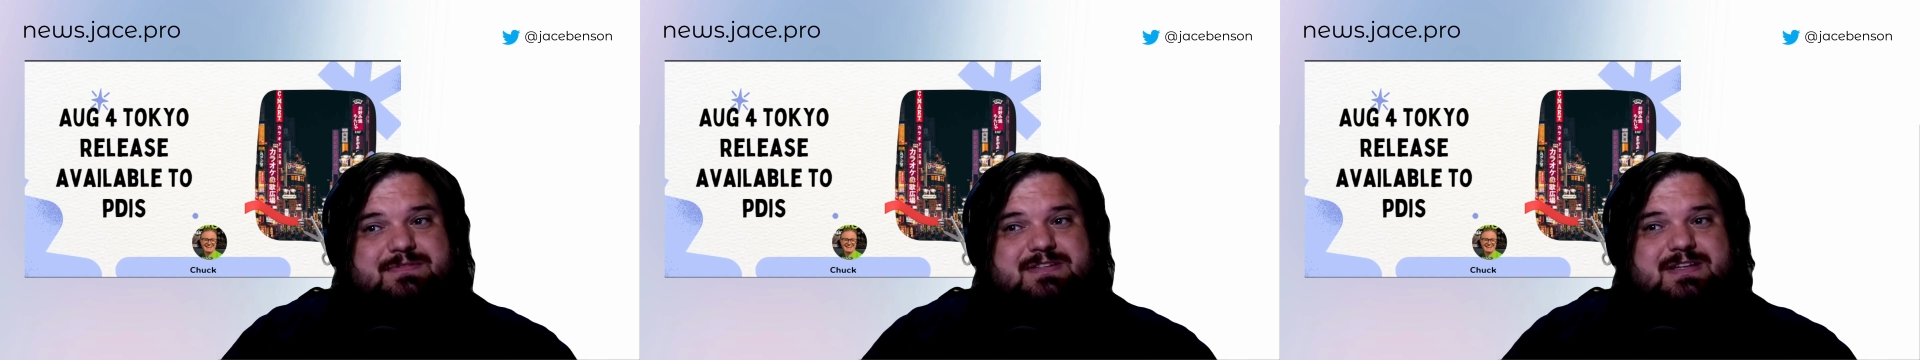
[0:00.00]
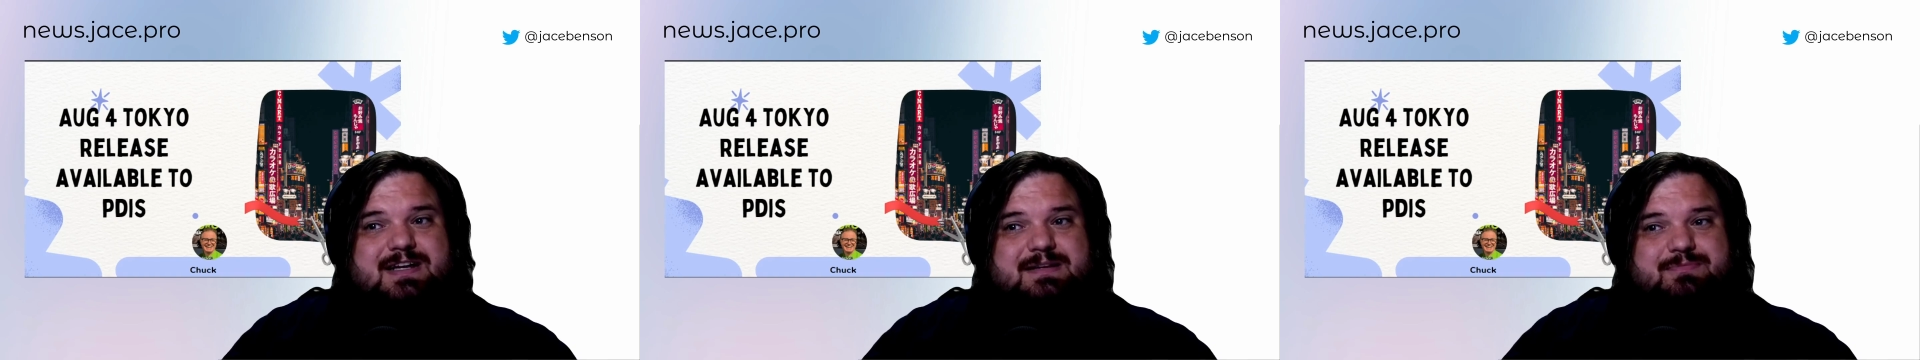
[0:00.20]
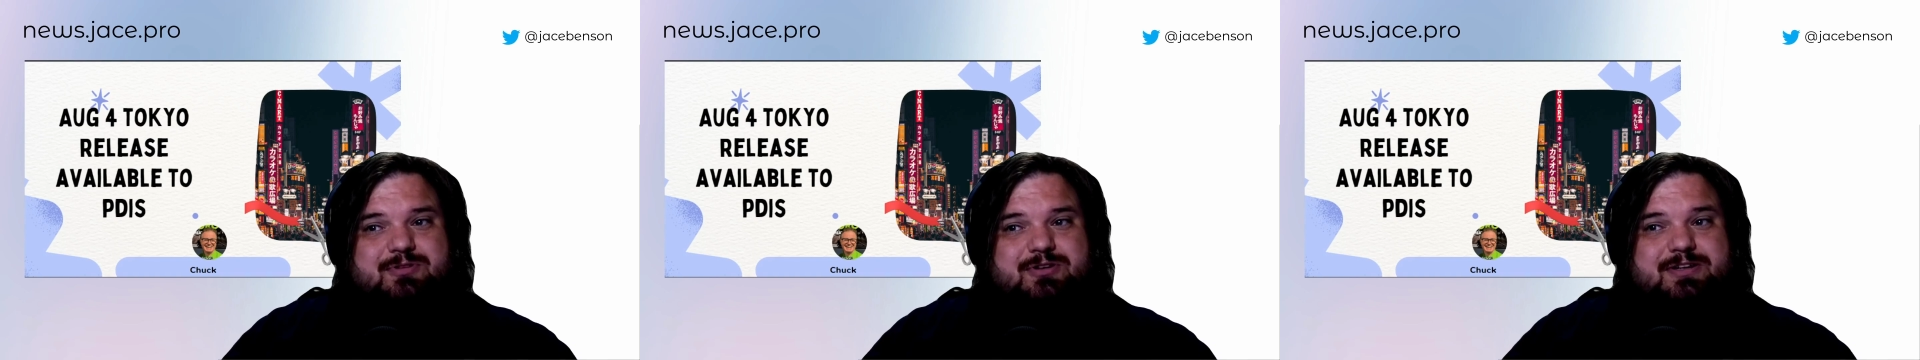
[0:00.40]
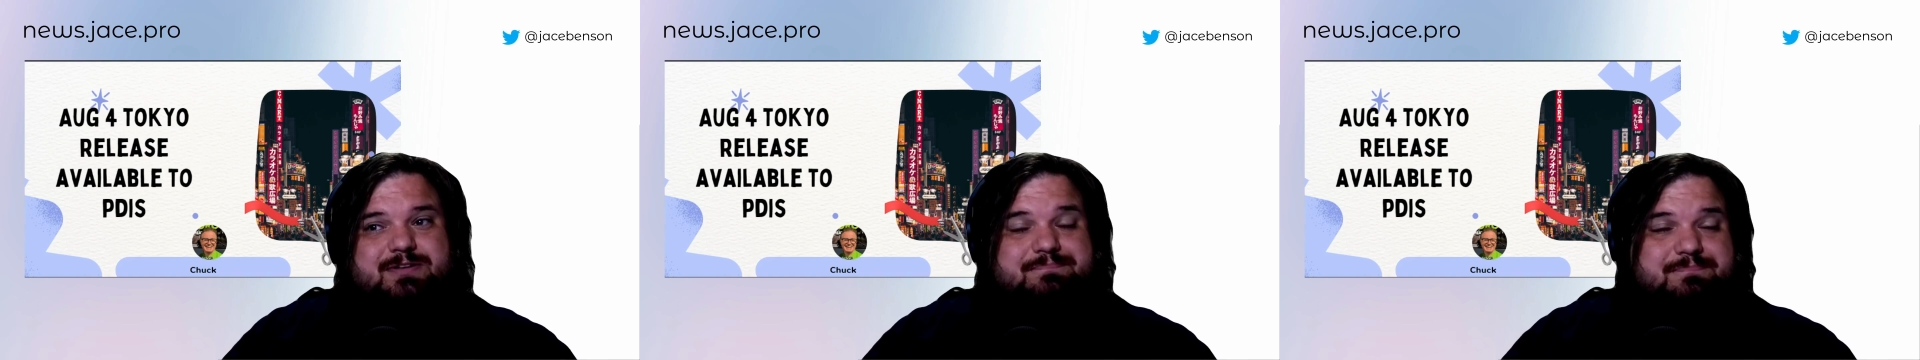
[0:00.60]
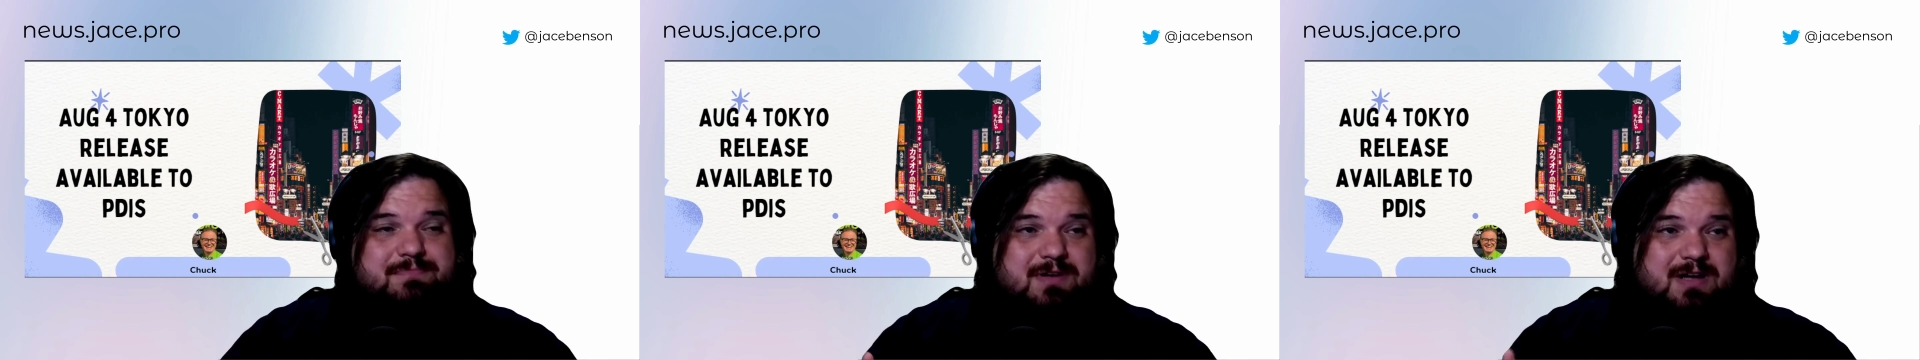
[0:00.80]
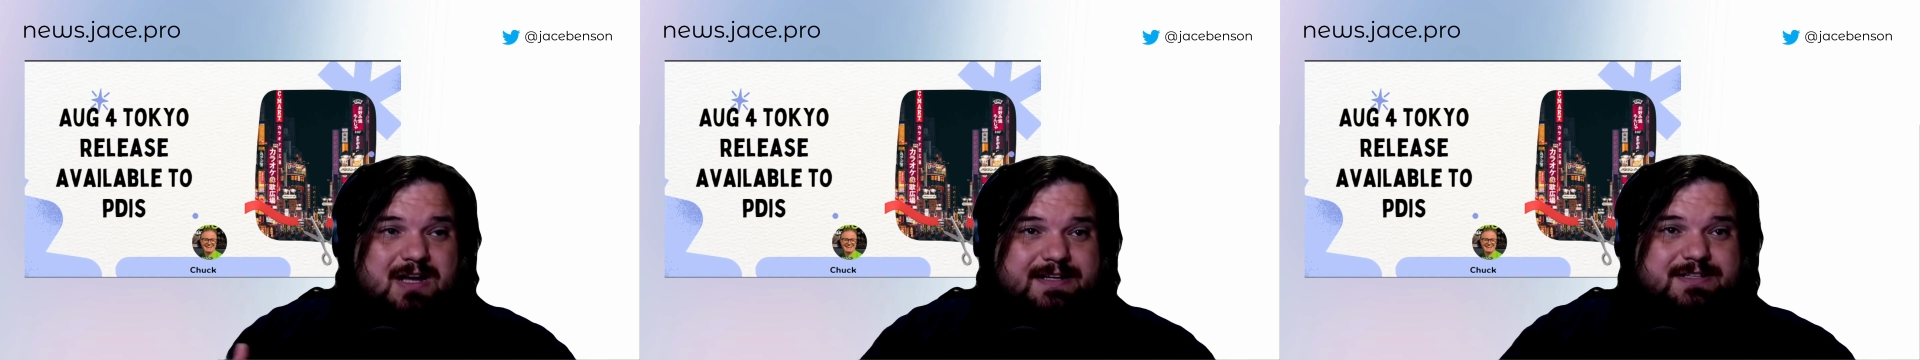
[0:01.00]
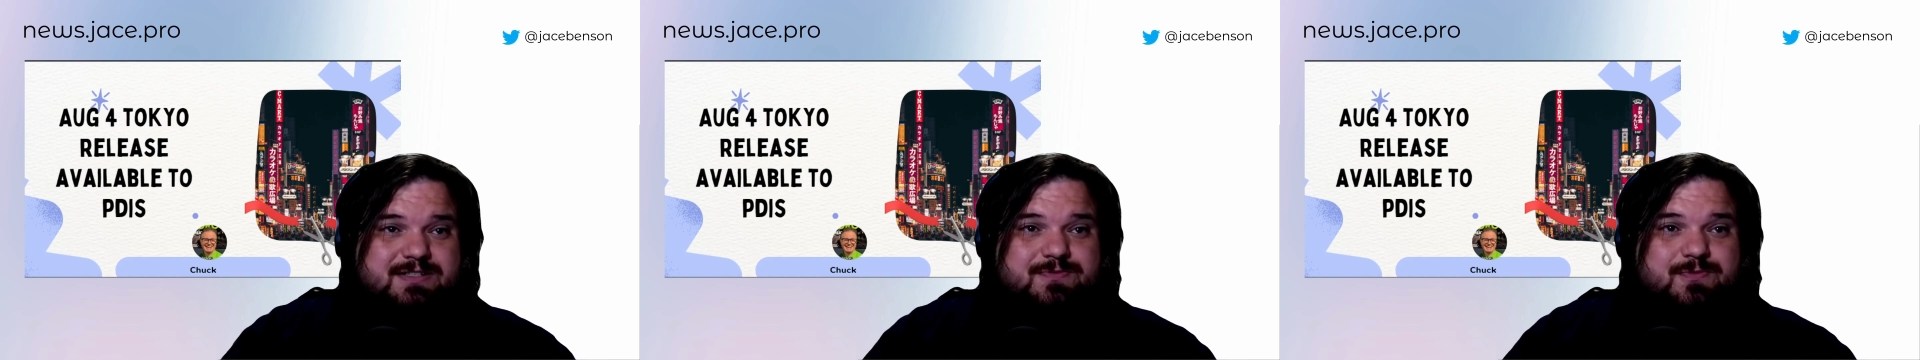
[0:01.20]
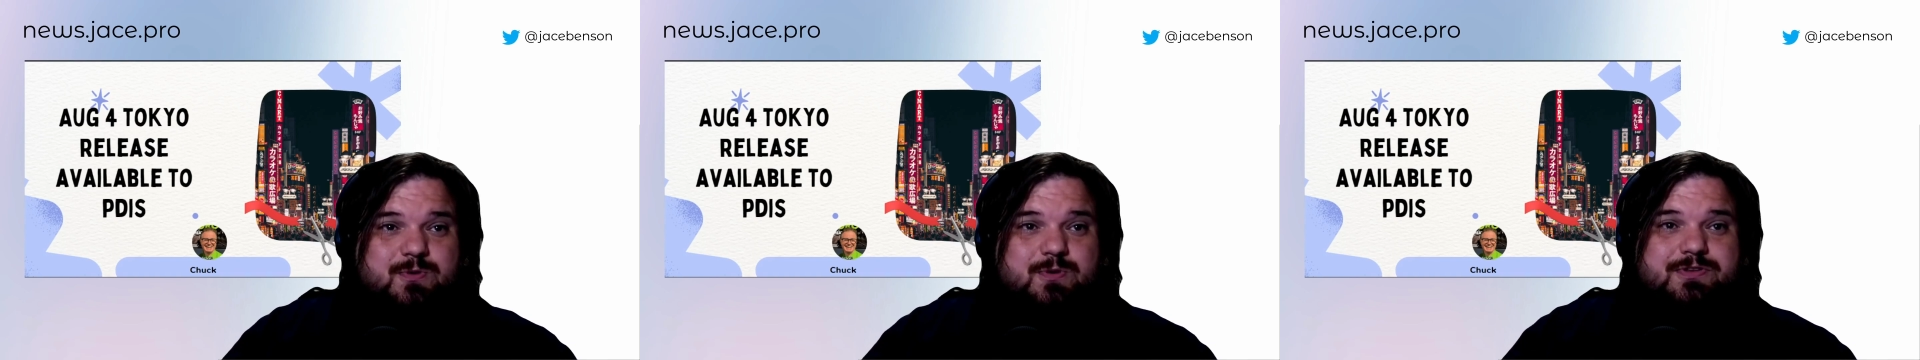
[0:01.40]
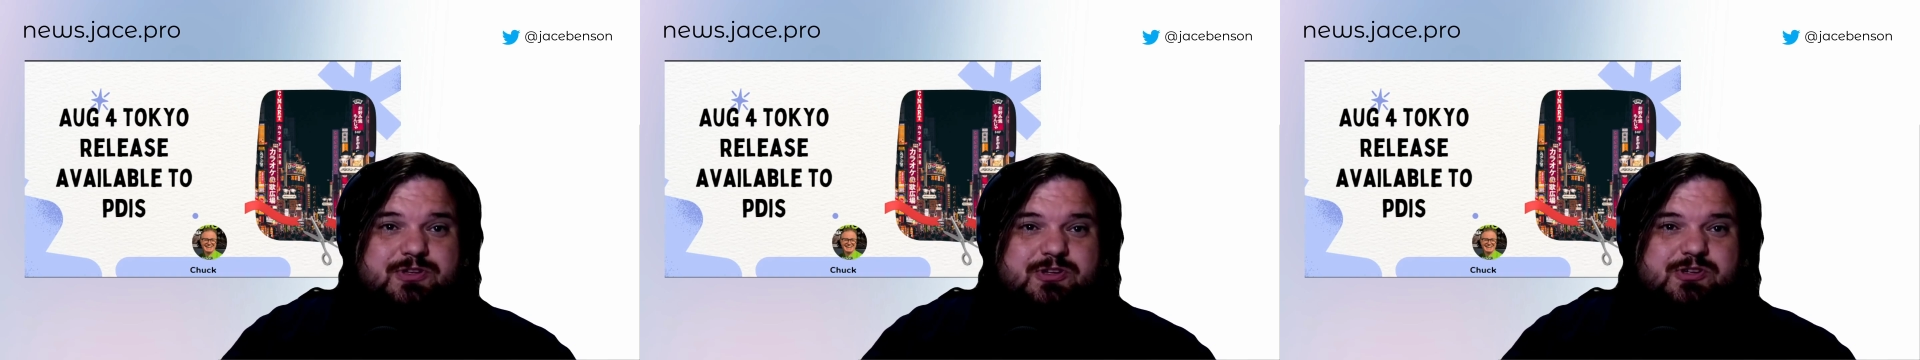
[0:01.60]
going to talk about it. August 4th,